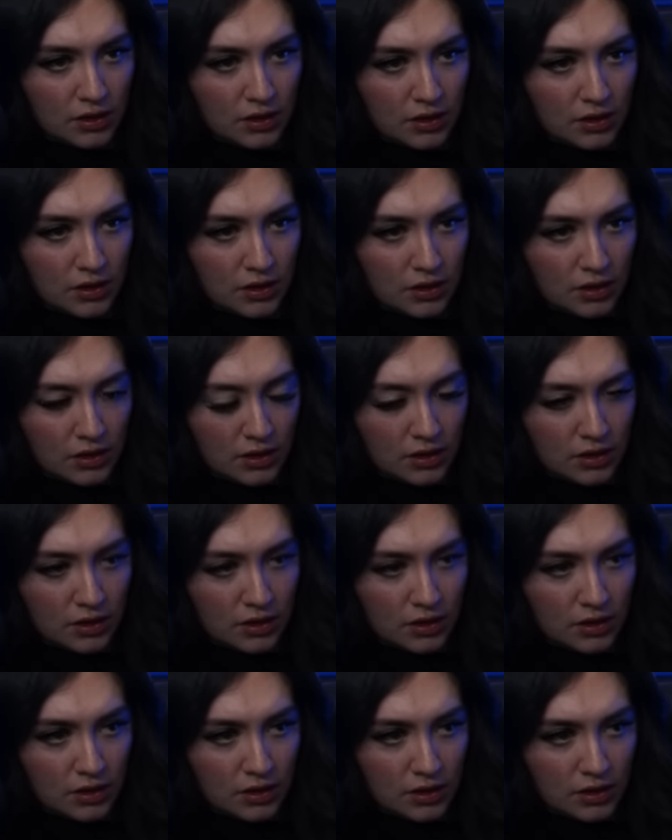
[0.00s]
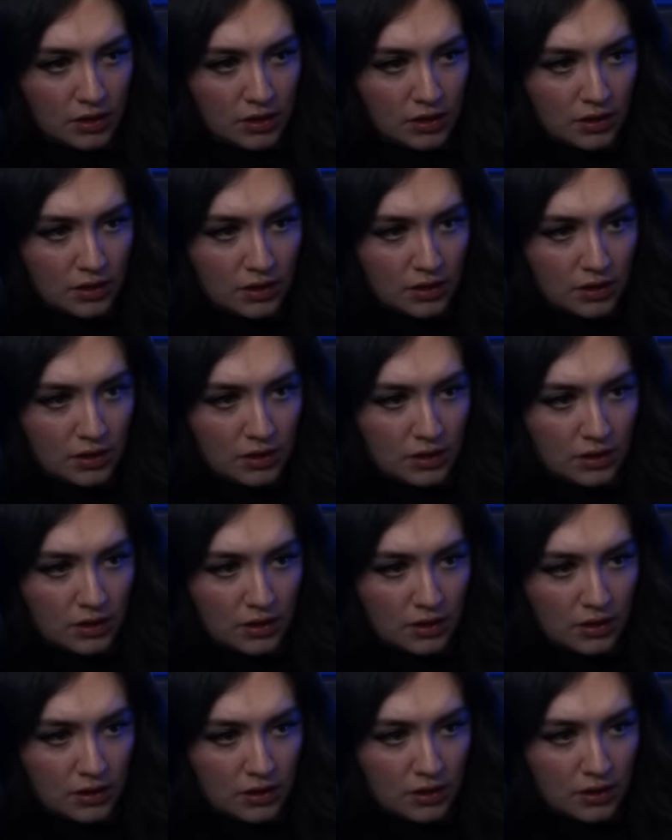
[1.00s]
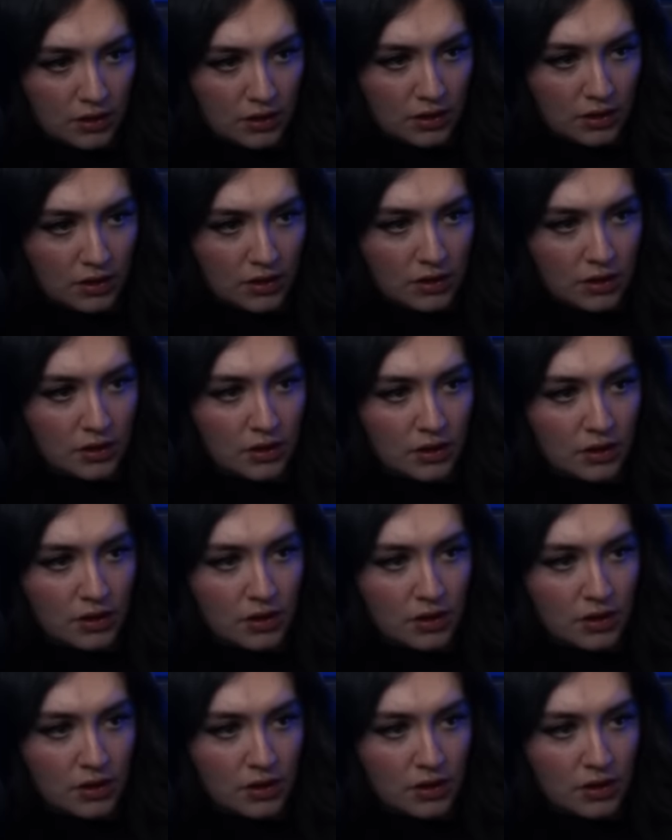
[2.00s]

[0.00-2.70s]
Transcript: The person shown says nothing.